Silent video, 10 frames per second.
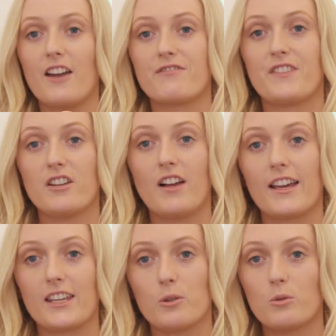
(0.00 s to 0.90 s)
I feel
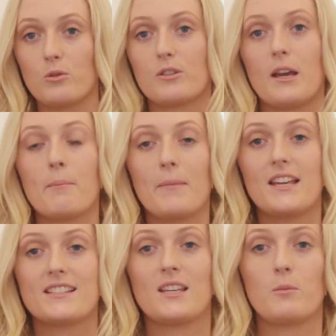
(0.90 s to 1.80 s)
like it will look
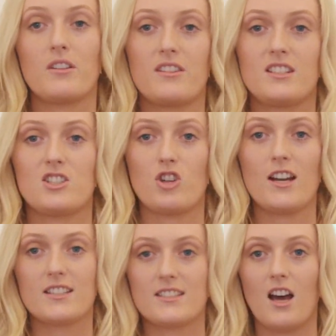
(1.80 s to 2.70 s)
amazing with this
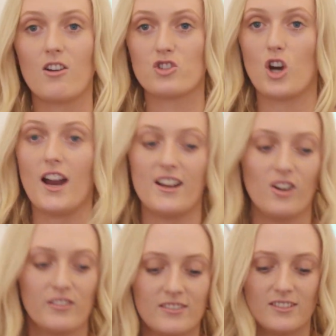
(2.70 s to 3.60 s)
dress. I'll try it
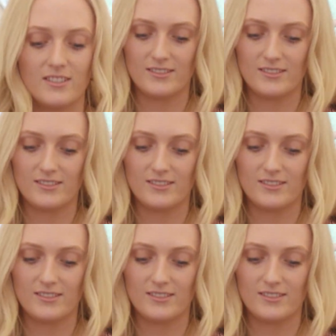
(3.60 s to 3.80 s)
on.